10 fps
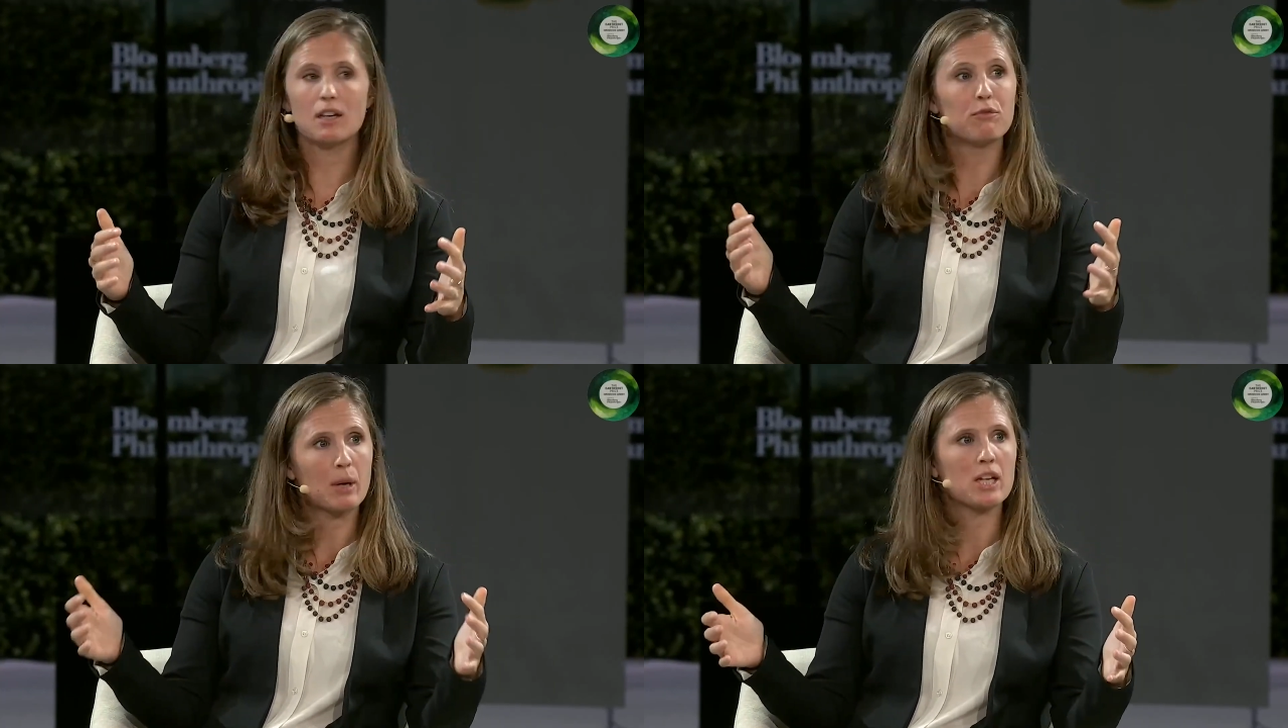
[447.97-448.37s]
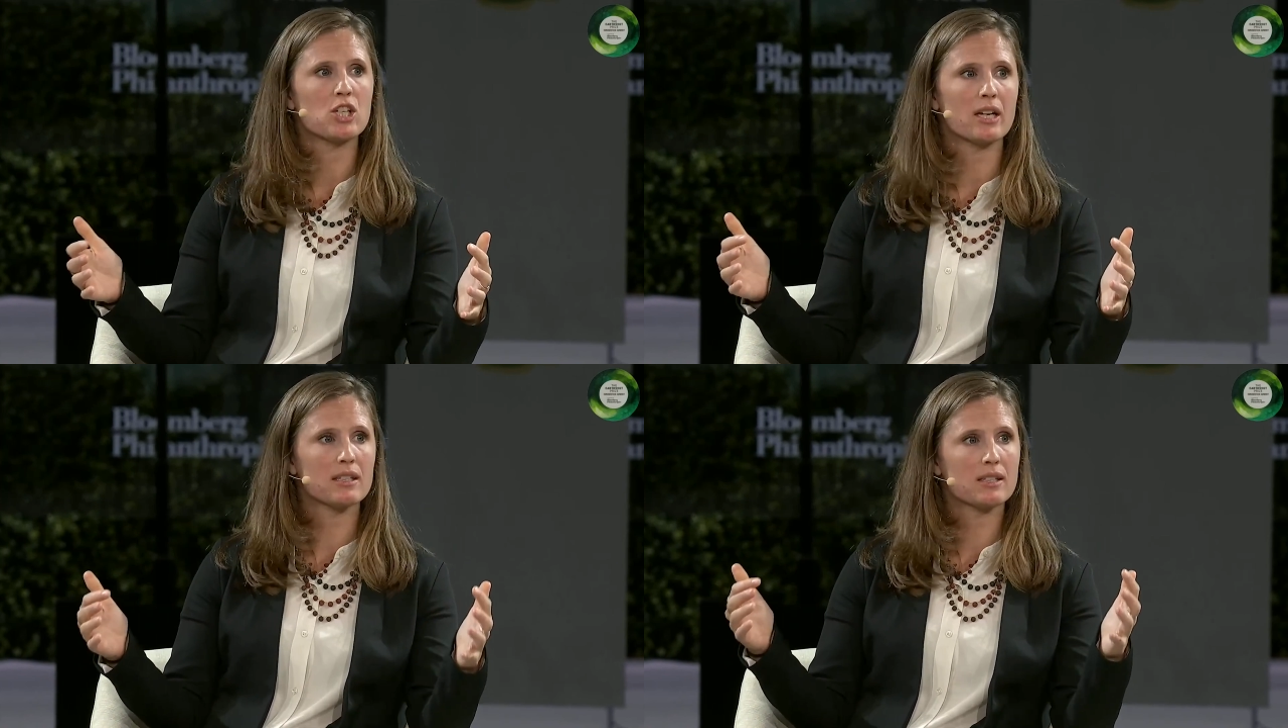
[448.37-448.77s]
of
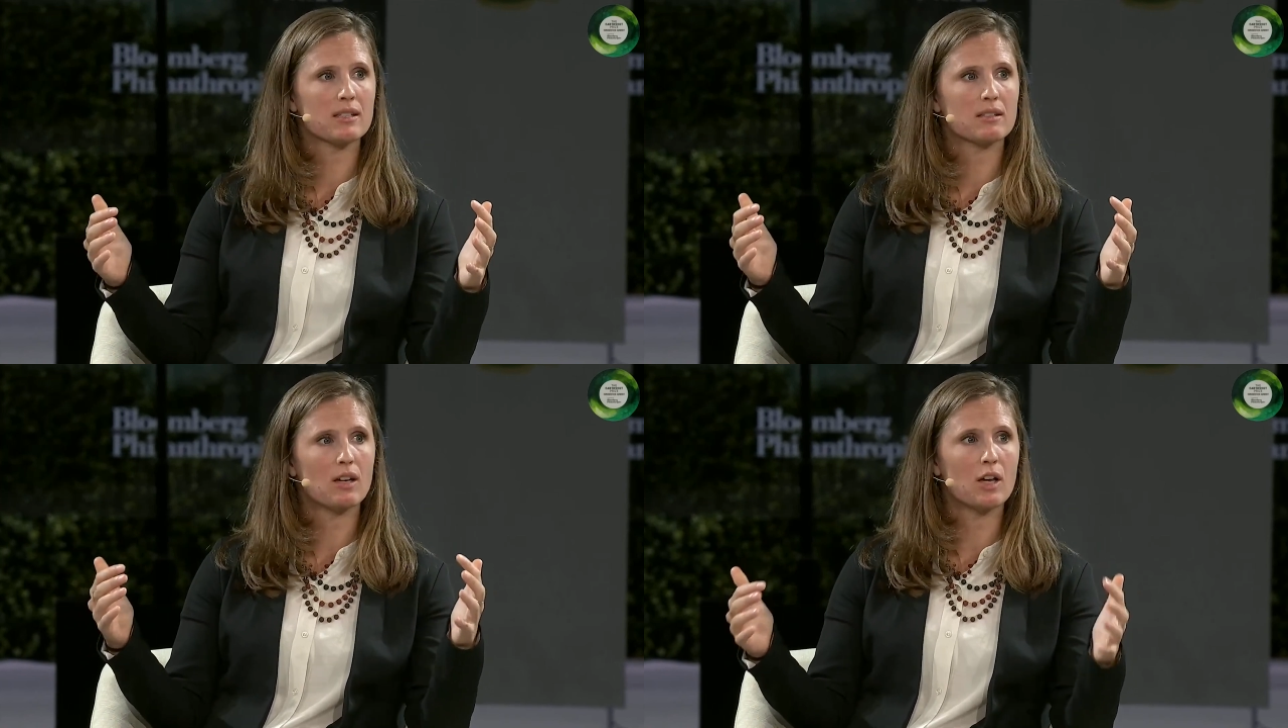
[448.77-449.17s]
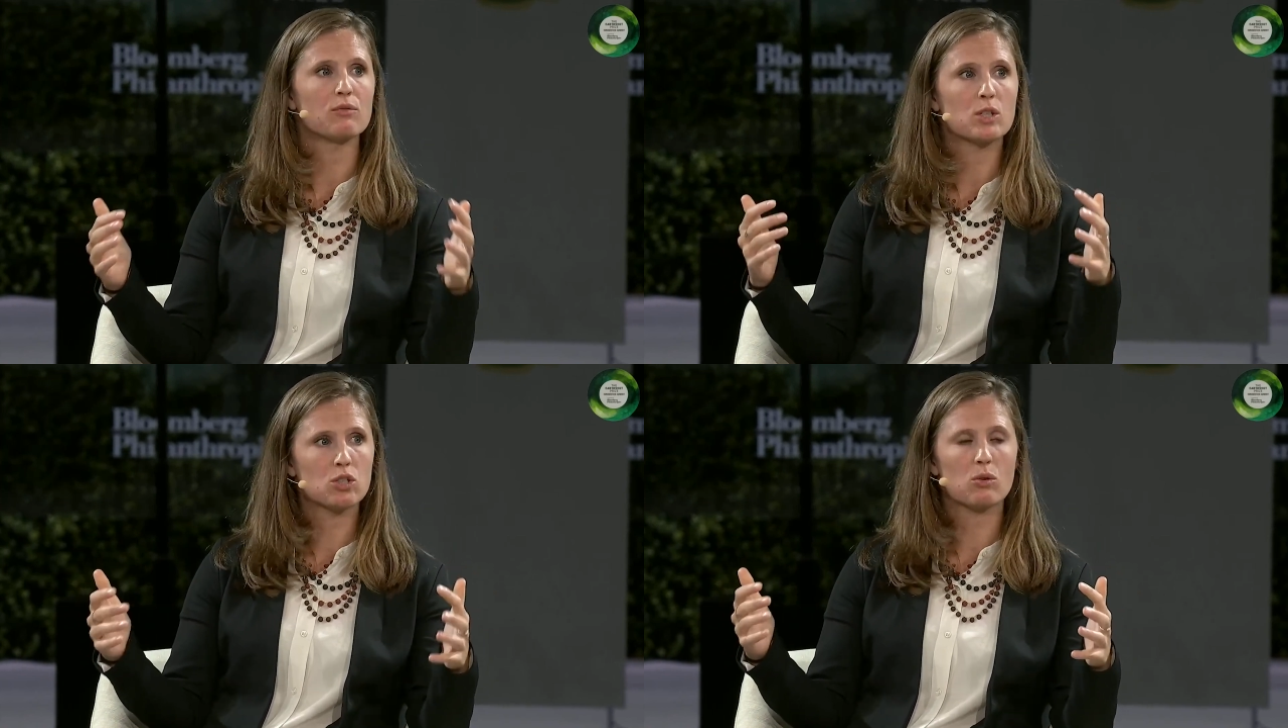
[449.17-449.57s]
projects on
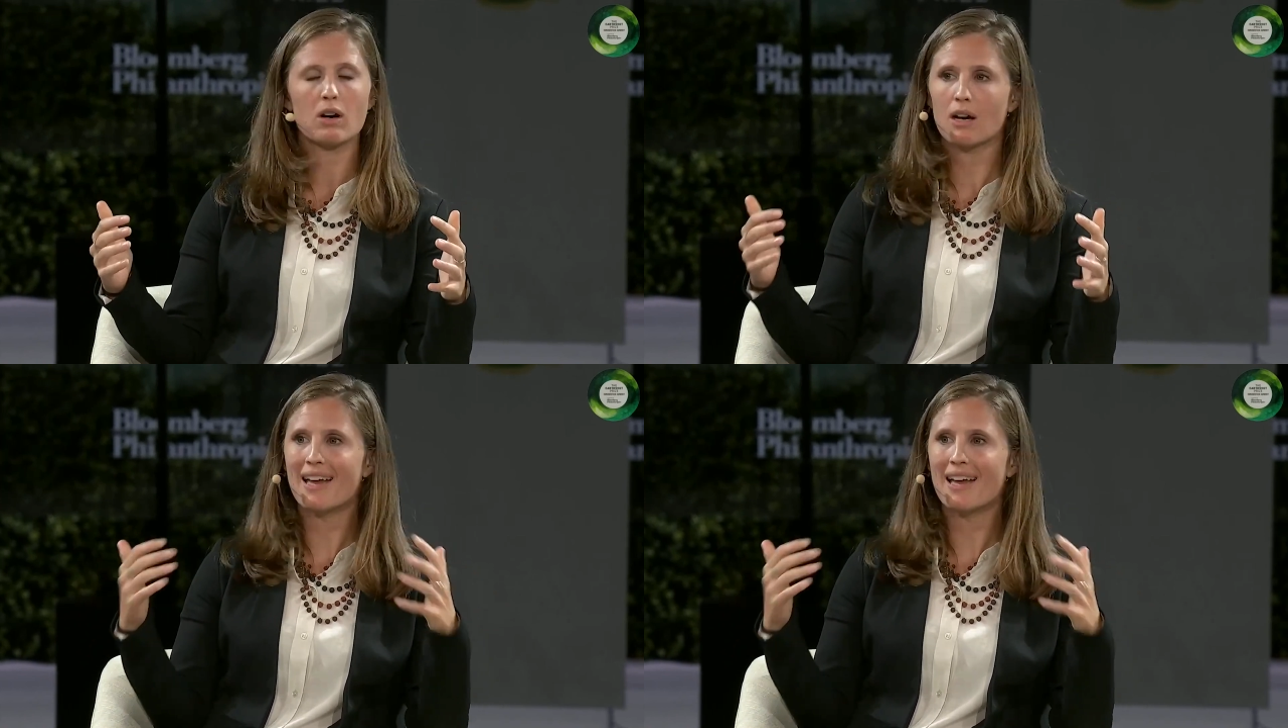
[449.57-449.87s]
Restor,